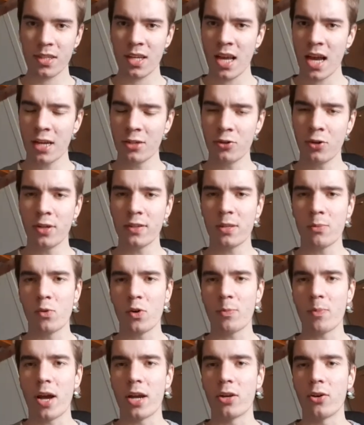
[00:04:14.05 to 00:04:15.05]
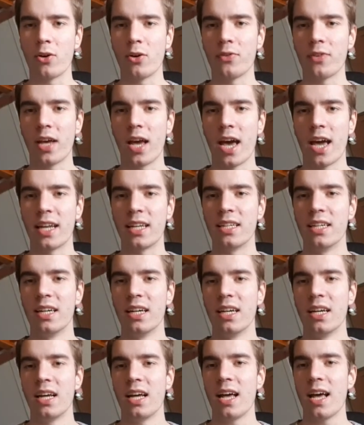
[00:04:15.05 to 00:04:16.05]
I joined them with my guild, and
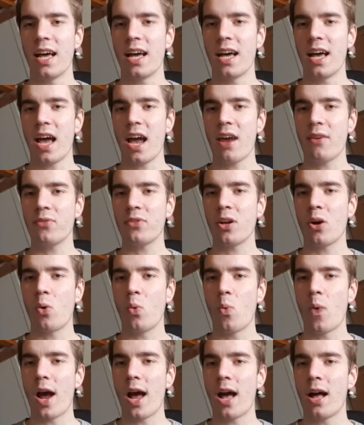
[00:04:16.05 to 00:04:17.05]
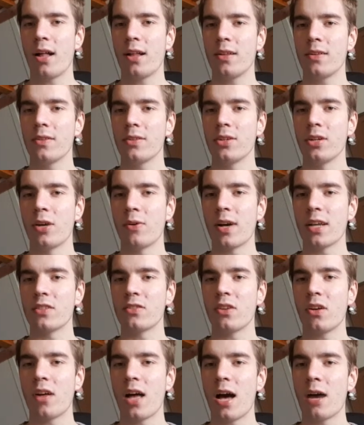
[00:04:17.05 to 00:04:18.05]
after a while, you know, I
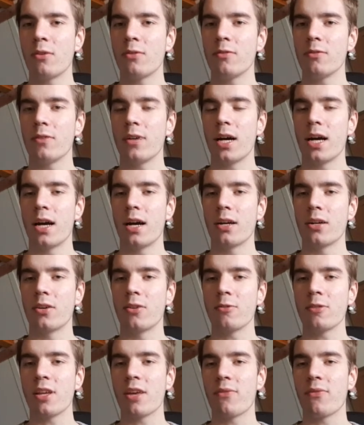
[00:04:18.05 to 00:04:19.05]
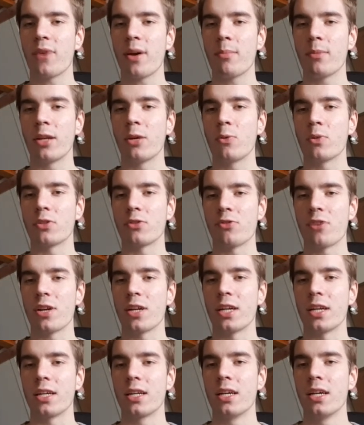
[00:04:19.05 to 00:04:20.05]
saw how good their family was
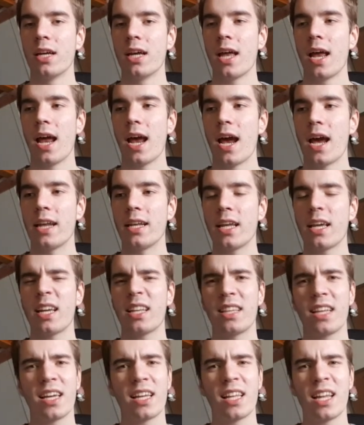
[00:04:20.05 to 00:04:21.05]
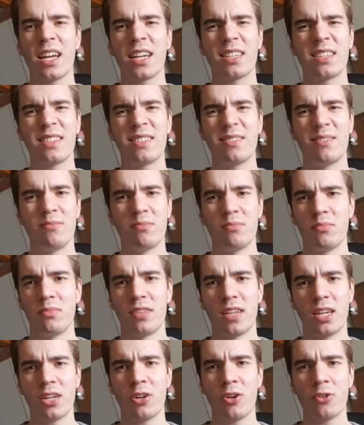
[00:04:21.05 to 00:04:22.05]
running. And they are like
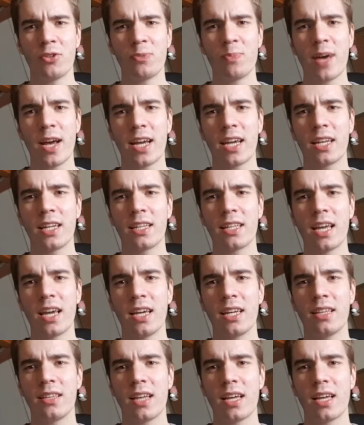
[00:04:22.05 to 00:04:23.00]
10 guilds back in the day.